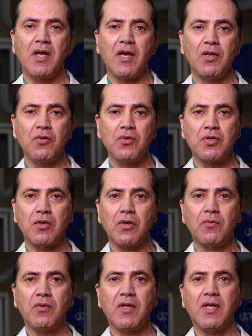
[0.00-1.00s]
And
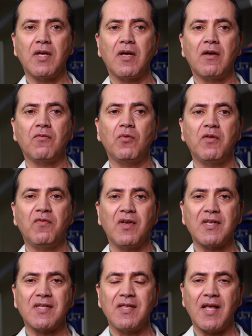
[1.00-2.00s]
usually we
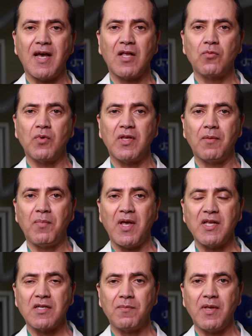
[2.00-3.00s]
fix that with a
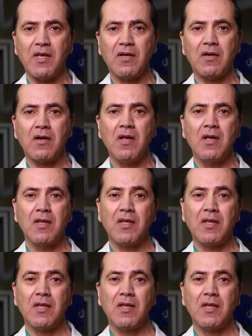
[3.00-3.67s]
pacemaker.